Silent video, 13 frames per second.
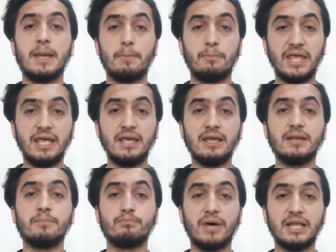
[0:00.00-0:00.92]

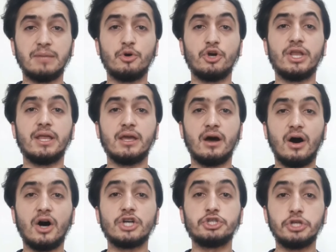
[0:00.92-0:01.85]
Mean pulmonary
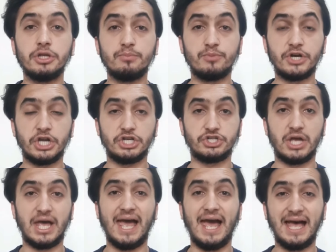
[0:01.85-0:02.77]
artery
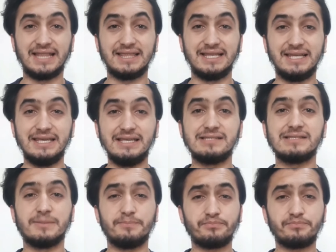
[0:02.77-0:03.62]
pressure at least